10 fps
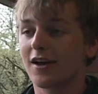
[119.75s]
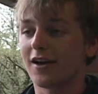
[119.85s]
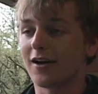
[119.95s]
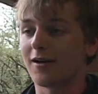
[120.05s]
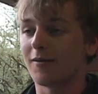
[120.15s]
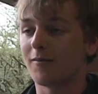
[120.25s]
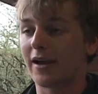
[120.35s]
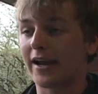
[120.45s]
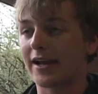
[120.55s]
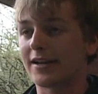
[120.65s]

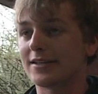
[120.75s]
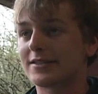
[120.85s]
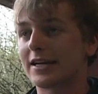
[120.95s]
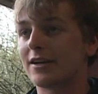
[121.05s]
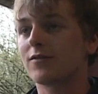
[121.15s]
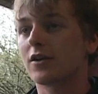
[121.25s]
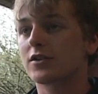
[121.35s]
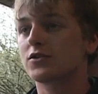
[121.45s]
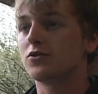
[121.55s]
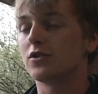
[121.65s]
And say if a
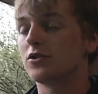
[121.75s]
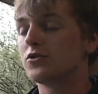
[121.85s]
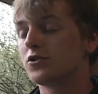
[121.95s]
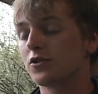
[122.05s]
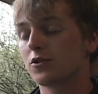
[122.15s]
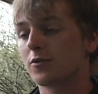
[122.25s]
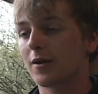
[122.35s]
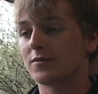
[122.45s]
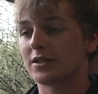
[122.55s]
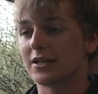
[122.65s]
new student group
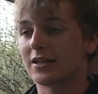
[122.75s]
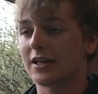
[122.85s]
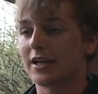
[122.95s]
comes in and